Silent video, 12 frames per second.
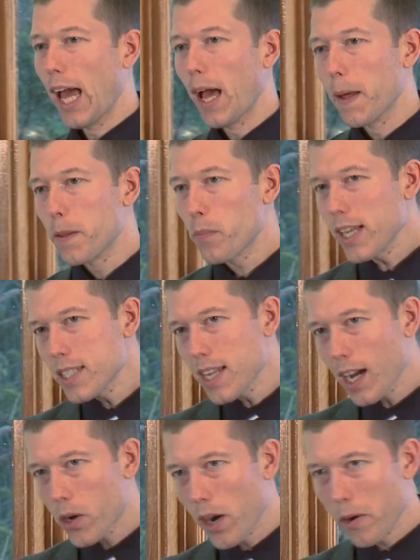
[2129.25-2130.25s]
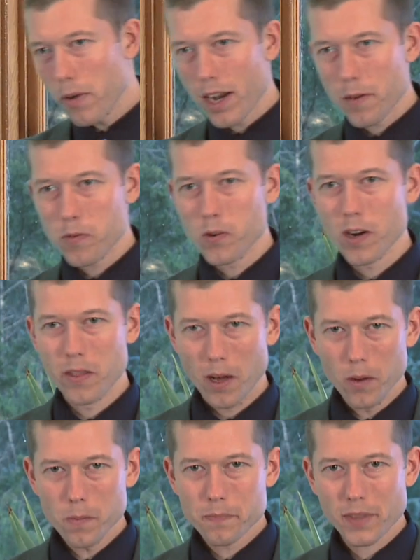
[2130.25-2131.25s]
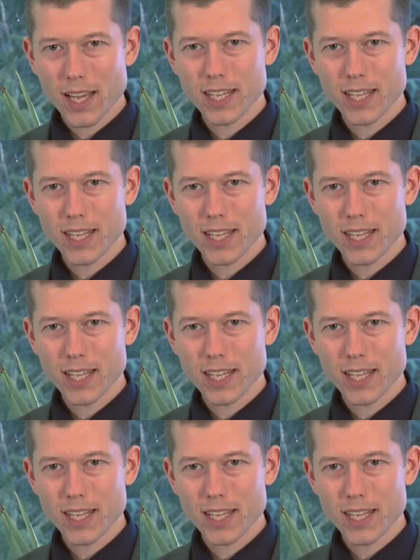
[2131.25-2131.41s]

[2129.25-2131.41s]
The brain's not quite ready for it, though,